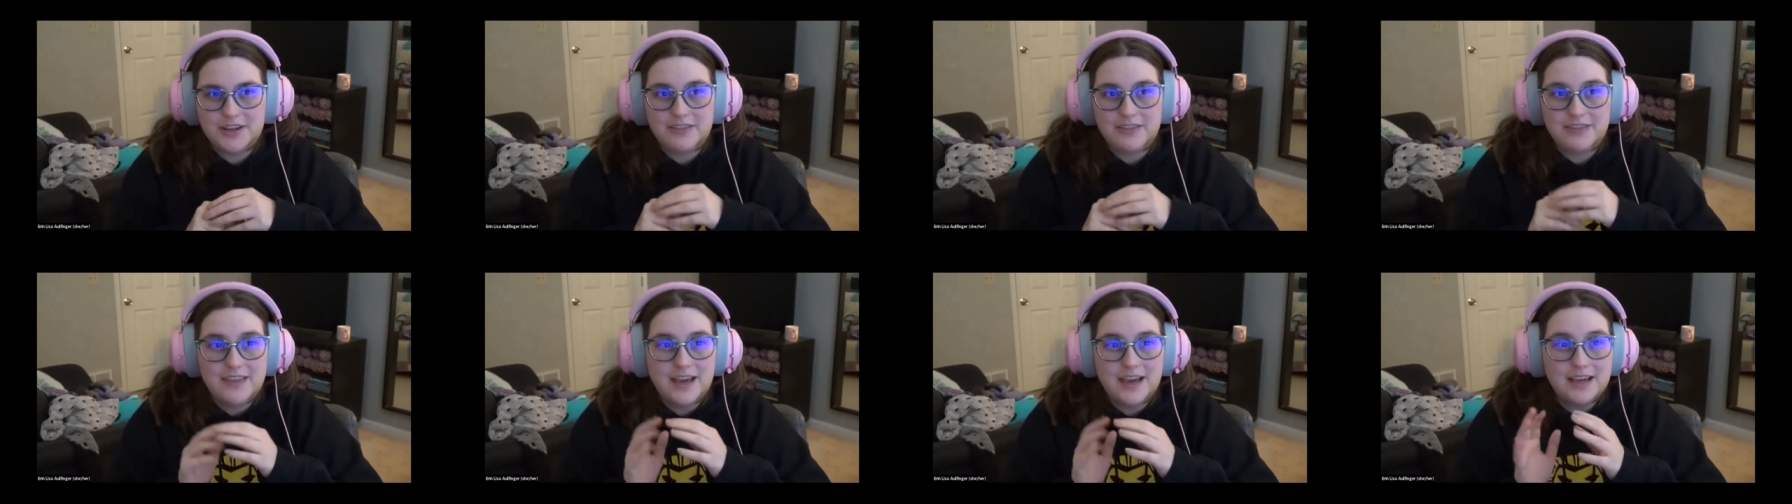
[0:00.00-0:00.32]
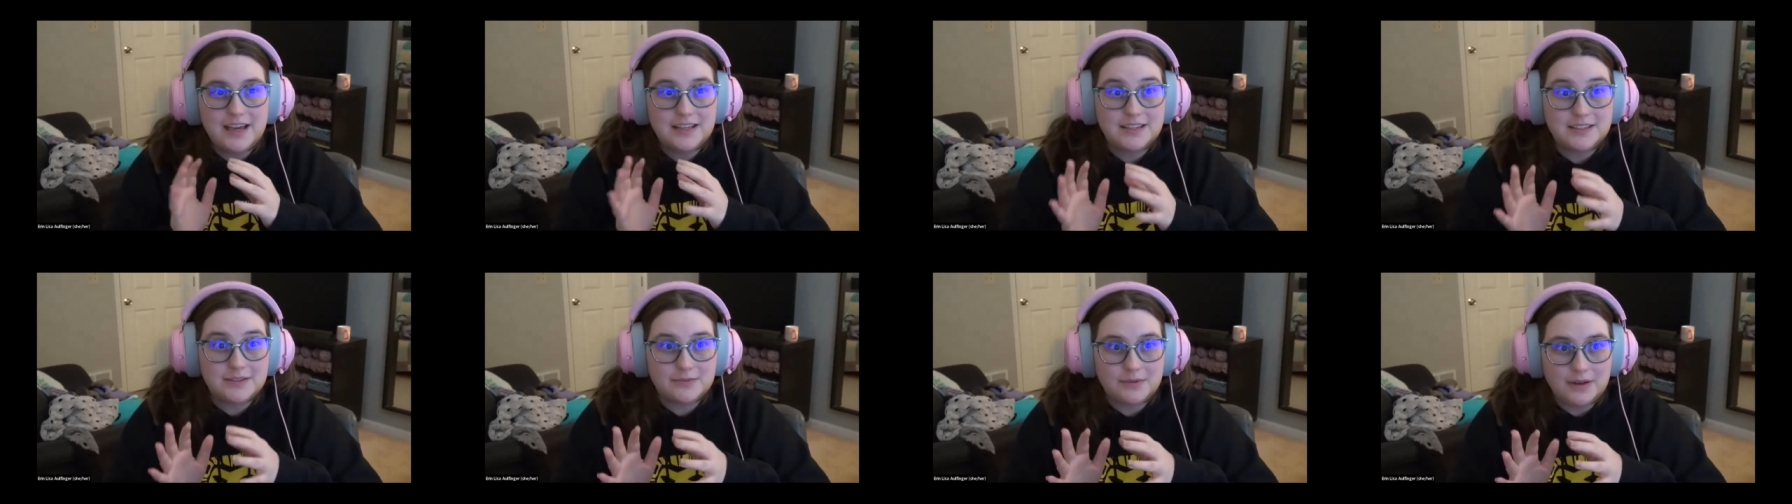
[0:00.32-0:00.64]
and
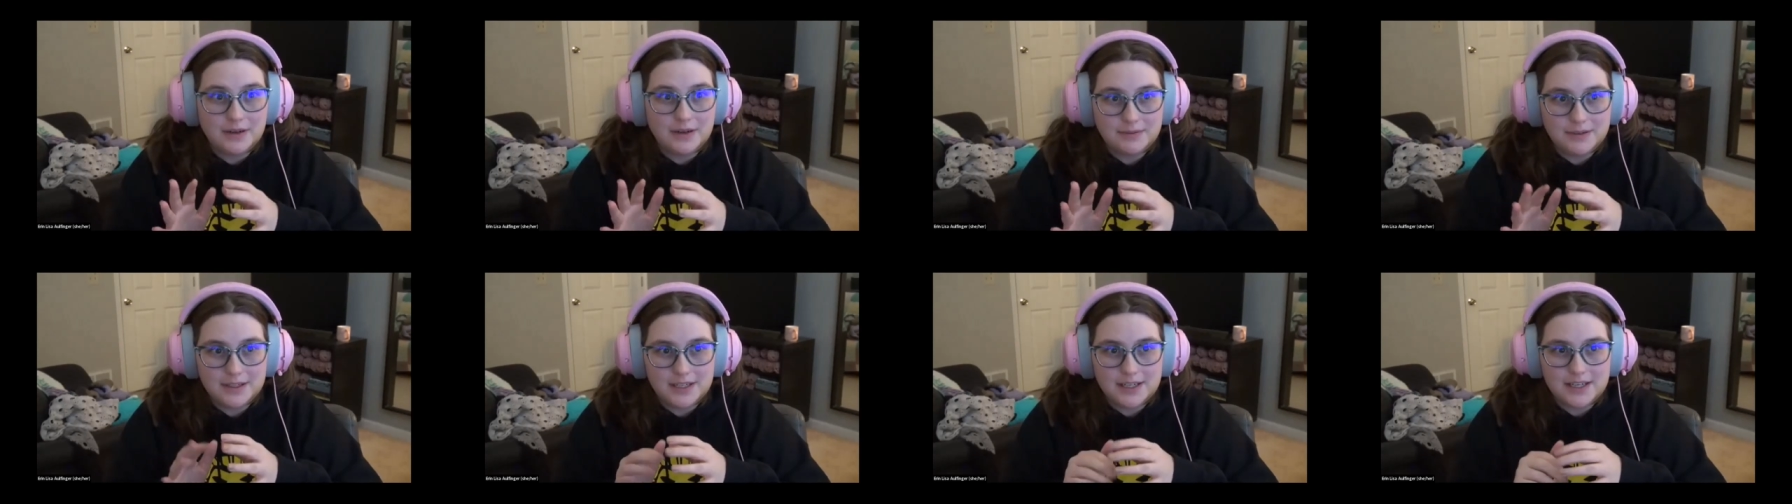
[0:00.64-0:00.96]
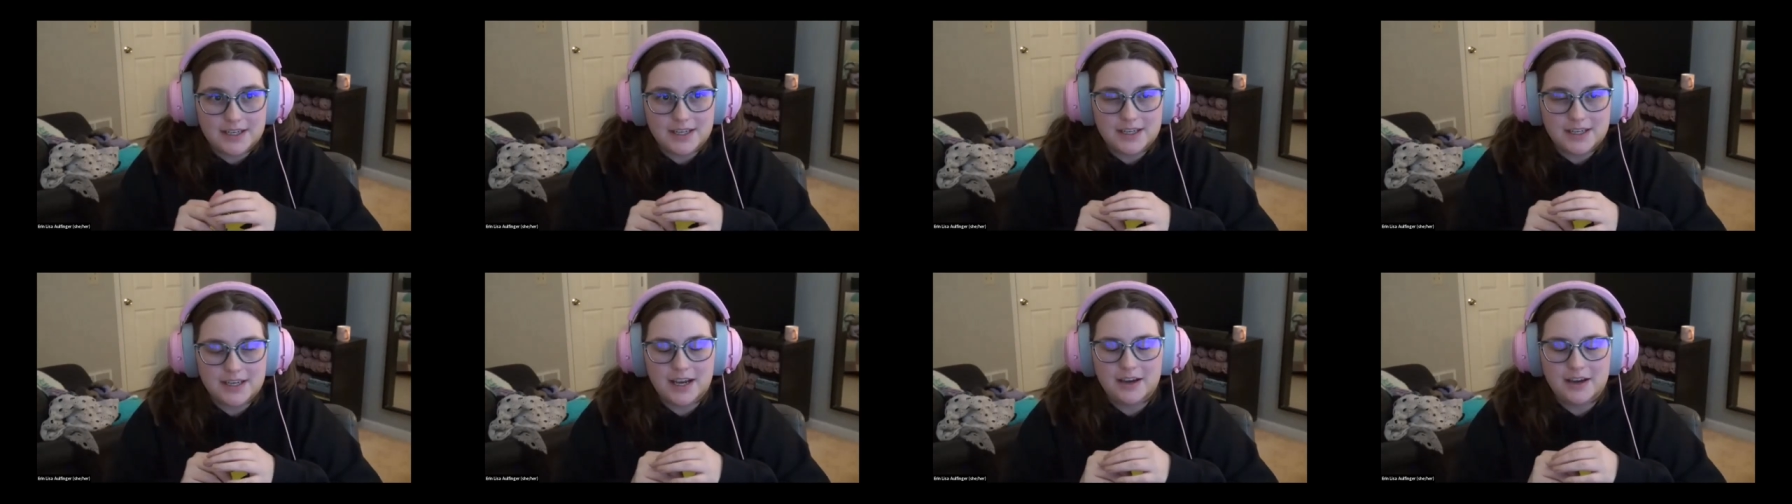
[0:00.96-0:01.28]
that's when I'm going
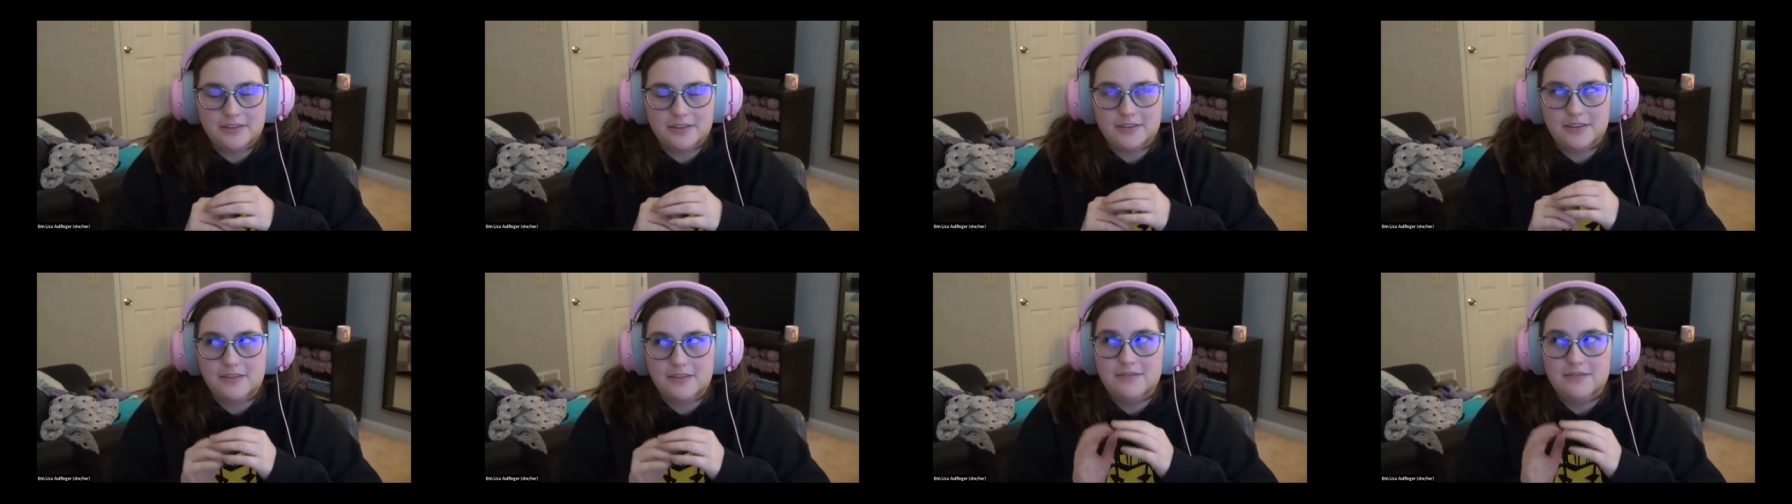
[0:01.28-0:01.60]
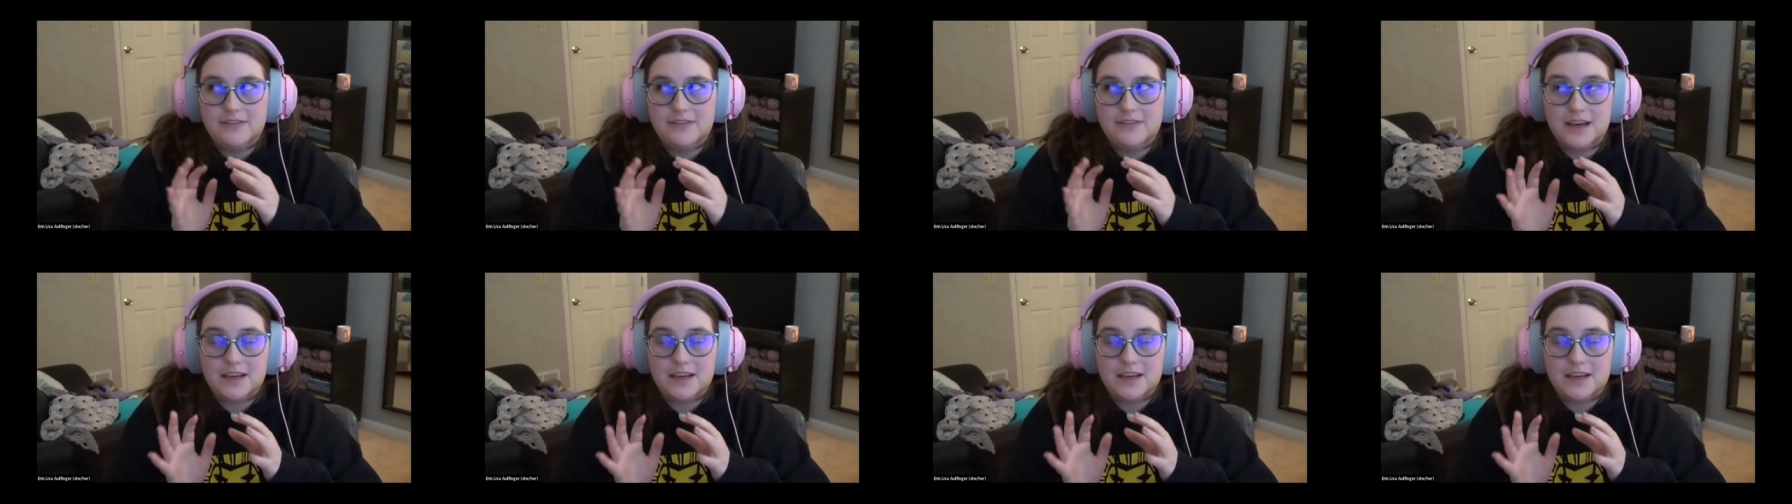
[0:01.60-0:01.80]
to eat healthy.